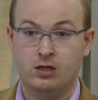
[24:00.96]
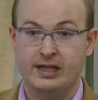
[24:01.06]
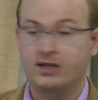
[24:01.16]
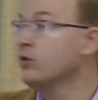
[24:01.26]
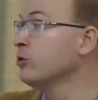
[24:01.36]

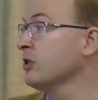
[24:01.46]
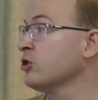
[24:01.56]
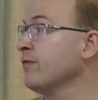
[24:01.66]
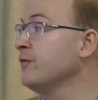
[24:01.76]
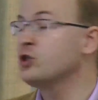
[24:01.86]
include a
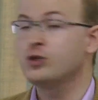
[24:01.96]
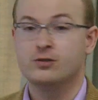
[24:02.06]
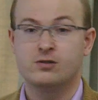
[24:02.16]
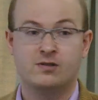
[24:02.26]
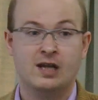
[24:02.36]

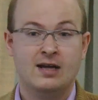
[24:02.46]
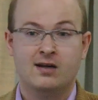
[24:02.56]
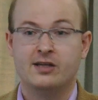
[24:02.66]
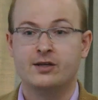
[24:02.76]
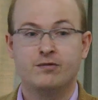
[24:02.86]

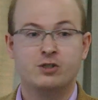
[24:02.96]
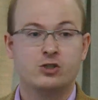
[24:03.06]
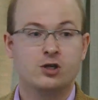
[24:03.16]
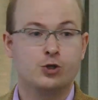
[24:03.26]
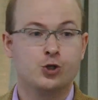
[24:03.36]
sufficiently enough
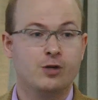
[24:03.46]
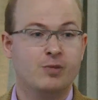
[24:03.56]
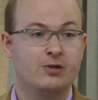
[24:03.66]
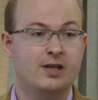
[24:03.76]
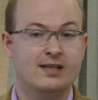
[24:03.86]
discussion
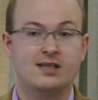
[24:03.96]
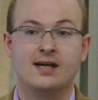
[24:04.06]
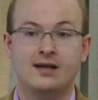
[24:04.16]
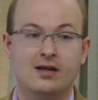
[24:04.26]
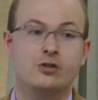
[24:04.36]
about data
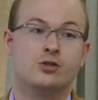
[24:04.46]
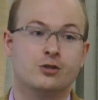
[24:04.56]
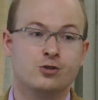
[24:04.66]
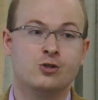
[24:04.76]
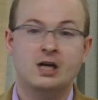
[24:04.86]

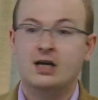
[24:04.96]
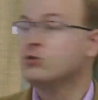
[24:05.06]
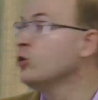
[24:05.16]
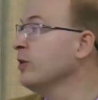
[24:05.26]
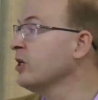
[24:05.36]
analysis
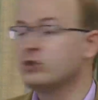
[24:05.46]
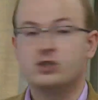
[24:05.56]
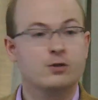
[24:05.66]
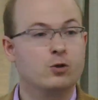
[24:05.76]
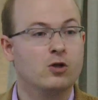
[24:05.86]
to be
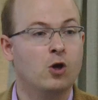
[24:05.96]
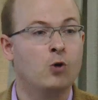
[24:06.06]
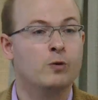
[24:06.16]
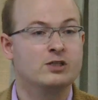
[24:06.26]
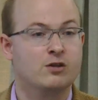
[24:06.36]
considered low
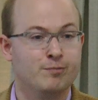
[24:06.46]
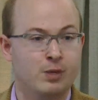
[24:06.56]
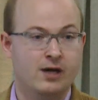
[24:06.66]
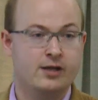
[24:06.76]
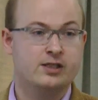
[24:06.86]
risk of
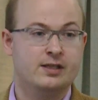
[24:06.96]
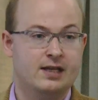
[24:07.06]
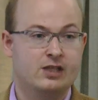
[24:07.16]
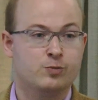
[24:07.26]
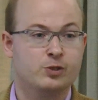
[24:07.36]
bias in
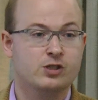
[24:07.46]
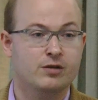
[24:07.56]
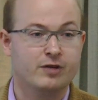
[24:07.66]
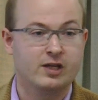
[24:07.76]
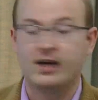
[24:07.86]
that
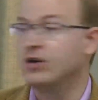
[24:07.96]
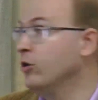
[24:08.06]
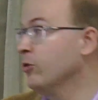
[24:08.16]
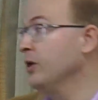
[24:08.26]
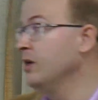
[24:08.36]
specific
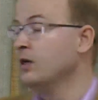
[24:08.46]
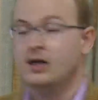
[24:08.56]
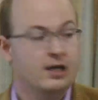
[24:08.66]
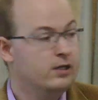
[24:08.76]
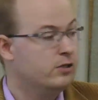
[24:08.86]
category.
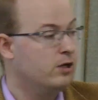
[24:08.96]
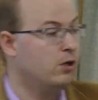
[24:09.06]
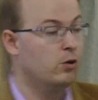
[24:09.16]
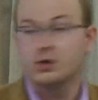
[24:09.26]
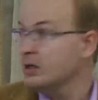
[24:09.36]

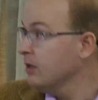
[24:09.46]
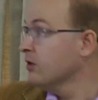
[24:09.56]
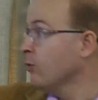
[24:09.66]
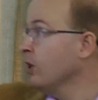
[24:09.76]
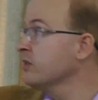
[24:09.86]
So
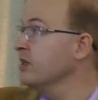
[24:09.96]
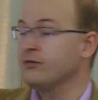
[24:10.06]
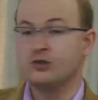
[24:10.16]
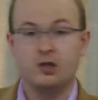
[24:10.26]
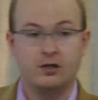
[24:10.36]
the
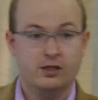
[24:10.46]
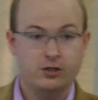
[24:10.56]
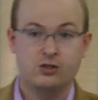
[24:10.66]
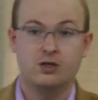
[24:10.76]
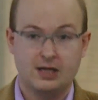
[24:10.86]
qualitative
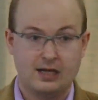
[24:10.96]
studies,